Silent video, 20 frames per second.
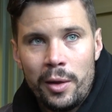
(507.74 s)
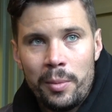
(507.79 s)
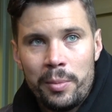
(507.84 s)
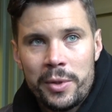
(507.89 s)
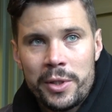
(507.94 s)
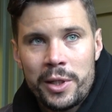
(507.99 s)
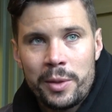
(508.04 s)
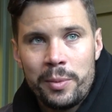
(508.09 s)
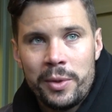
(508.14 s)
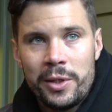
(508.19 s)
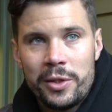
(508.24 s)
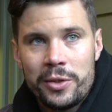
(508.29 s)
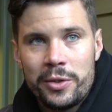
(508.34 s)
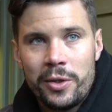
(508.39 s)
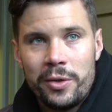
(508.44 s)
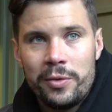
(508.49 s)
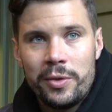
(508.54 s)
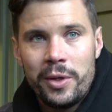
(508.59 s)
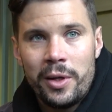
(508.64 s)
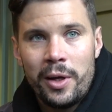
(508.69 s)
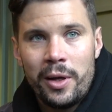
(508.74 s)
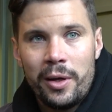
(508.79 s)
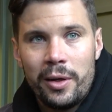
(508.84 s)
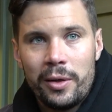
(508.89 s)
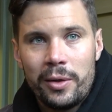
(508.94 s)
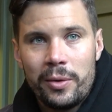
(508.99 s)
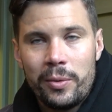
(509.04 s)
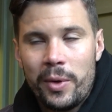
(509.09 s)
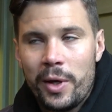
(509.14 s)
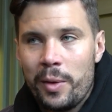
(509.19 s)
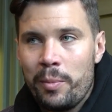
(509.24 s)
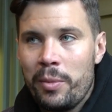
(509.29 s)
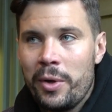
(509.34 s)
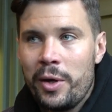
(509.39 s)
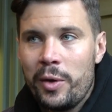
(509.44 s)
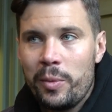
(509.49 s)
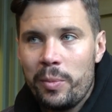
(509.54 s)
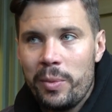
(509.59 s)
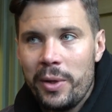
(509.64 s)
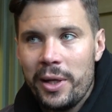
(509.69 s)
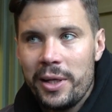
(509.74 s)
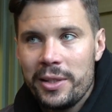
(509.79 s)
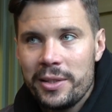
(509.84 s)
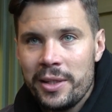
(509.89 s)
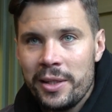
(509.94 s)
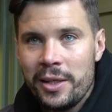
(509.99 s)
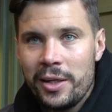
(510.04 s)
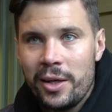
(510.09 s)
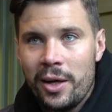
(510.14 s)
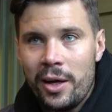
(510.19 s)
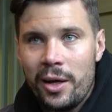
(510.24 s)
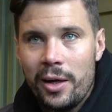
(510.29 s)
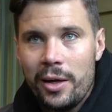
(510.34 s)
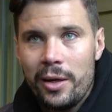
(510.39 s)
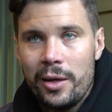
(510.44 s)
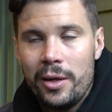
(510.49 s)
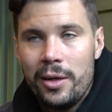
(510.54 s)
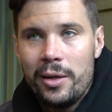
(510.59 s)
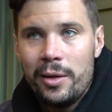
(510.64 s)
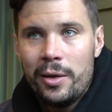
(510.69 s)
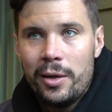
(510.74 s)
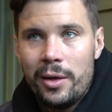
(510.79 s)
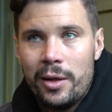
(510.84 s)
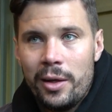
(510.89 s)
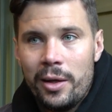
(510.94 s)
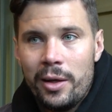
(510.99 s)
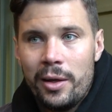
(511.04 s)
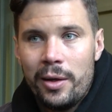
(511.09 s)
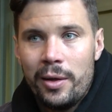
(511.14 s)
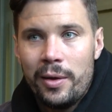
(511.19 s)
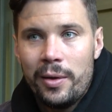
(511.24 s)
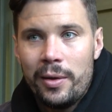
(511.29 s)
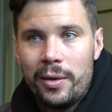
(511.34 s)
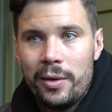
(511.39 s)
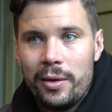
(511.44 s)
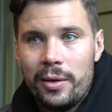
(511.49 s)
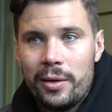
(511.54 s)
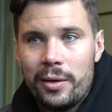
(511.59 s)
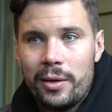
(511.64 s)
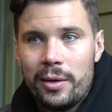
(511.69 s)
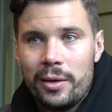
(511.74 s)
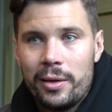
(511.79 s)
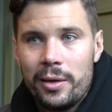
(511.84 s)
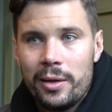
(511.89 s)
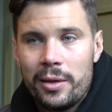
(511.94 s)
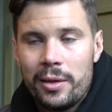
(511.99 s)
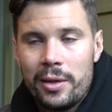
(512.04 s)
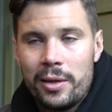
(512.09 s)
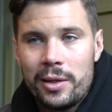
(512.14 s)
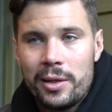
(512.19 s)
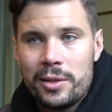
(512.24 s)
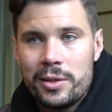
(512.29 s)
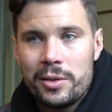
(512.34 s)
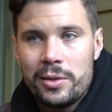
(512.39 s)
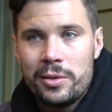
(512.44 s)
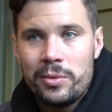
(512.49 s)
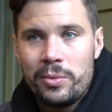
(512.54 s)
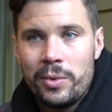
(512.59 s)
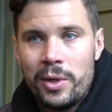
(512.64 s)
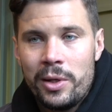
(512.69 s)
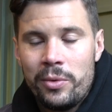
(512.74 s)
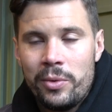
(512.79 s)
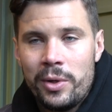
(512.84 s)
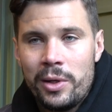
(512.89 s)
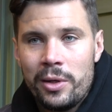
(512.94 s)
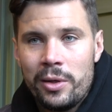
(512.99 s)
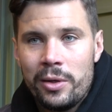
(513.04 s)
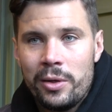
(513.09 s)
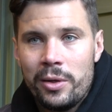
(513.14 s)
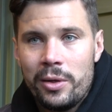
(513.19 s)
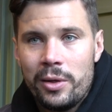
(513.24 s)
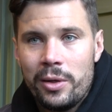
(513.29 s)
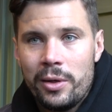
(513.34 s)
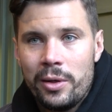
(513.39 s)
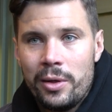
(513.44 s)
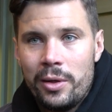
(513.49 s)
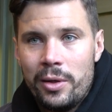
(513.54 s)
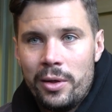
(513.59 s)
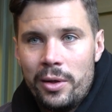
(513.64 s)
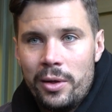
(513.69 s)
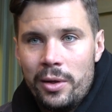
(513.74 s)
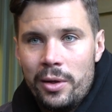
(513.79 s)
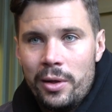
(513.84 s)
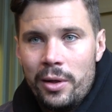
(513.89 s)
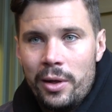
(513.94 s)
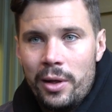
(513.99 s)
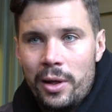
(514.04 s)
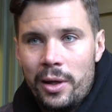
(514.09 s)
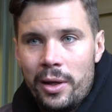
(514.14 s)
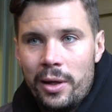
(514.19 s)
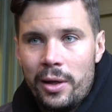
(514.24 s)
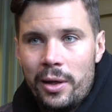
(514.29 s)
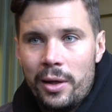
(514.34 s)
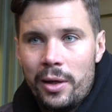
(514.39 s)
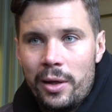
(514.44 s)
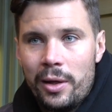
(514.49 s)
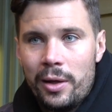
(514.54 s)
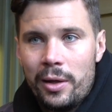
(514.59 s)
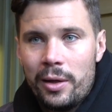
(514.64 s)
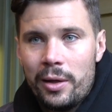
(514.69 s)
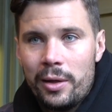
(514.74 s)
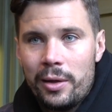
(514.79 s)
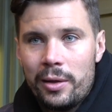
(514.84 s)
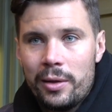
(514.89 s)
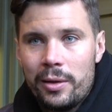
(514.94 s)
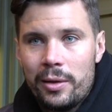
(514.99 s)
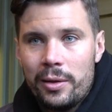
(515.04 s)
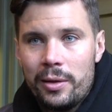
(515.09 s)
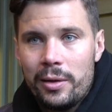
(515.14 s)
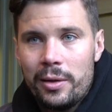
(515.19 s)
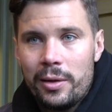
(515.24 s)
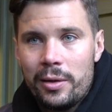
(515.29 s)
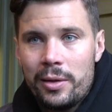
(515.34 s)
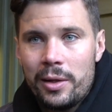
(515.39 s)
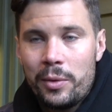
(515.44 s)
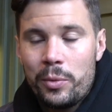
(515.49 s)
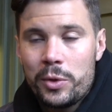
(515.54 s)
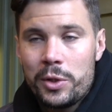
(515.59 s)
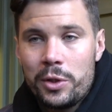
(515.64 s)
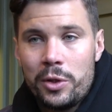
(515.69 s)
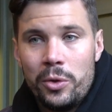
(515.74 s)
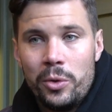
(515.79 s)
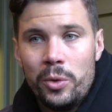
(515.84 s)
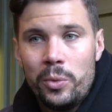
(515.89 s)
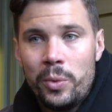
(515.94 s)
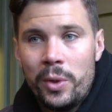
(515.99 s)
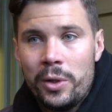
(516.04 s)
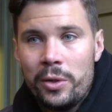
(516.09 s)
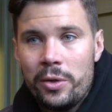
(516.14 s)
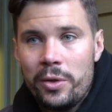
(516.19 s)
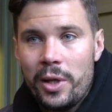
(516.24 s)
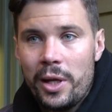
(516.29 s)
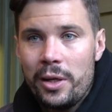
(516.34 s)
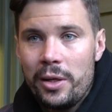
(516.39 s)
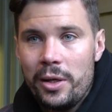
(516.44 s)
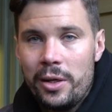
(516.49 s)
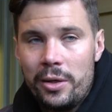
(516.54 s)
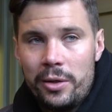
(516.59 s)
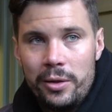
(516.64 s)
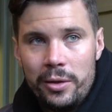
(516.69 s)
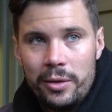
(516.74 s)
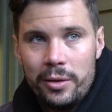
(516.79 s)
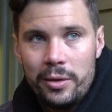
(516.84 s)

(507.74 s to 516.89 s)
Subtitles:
Benjamin deserved quite a better place than he got. I think it's really, really good. I think it was a cool winner that year.